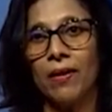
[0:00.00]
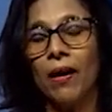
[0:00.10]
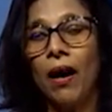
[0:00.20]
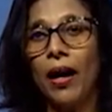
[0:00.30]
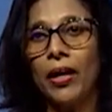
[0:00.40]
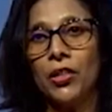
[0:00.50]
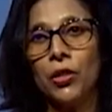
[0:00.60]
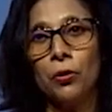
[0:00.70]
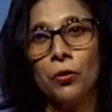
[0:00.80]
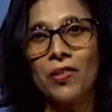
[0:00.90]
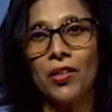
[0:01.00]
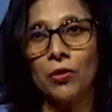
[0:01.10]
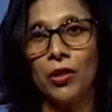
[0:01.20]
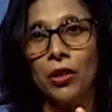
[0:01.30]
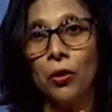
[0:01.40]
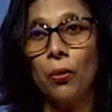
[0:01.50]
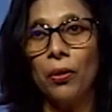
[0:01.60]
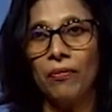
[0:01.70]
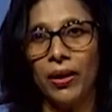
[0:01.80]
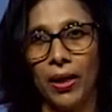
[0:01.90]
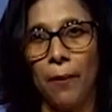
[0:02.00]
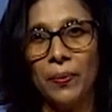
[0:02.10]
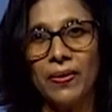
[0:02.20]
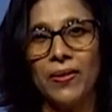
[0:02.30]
heart closer to the thorn, what happens?